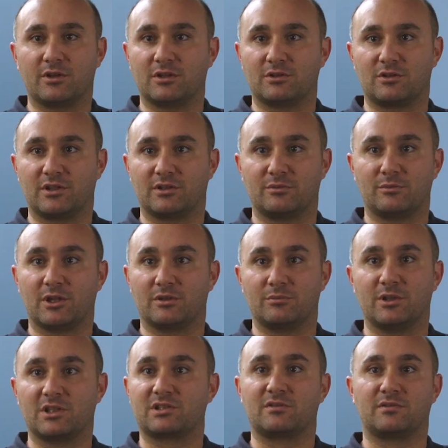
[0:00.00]
then trying to make the
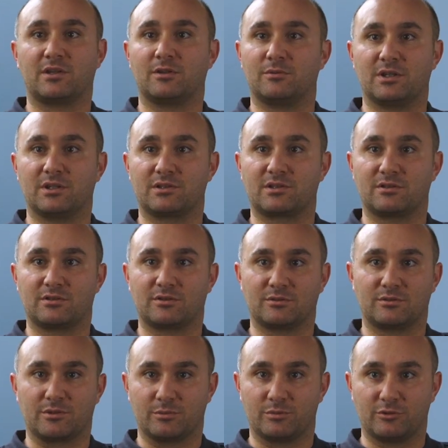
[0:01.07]
best of that weight, so
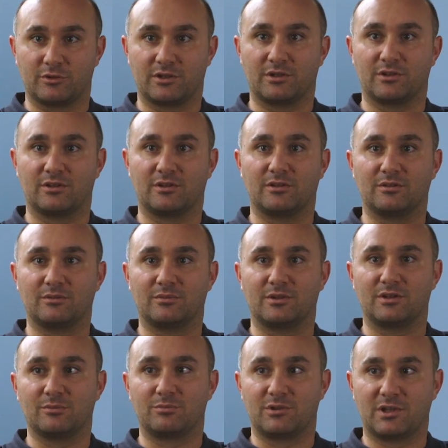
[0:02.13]
to put it in
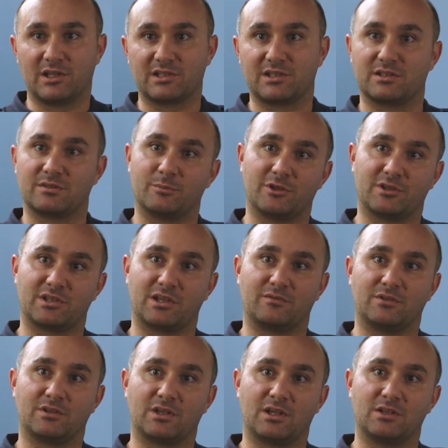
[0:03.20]
the place that's most
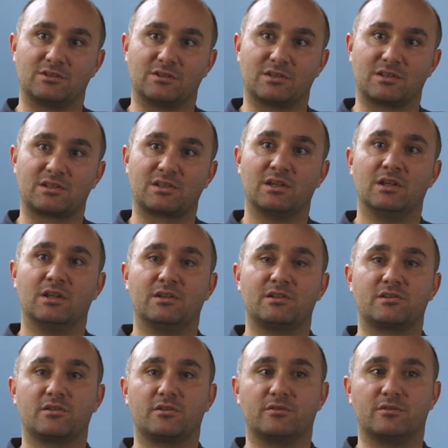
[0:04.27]
advantageous.
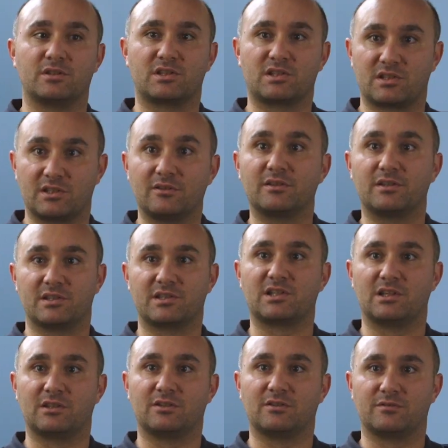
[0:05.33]
So there is still an
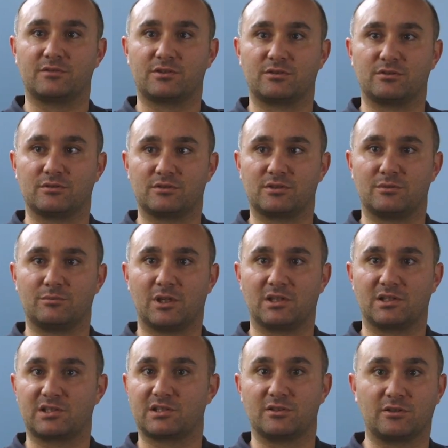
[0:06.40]
incentive to
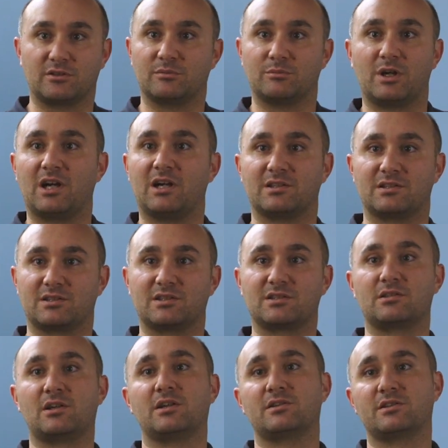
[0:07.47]
make certain parts as
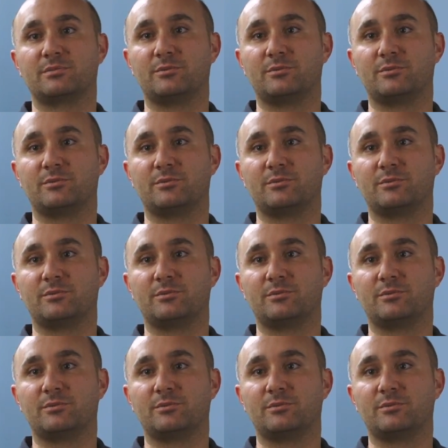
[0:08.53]
light as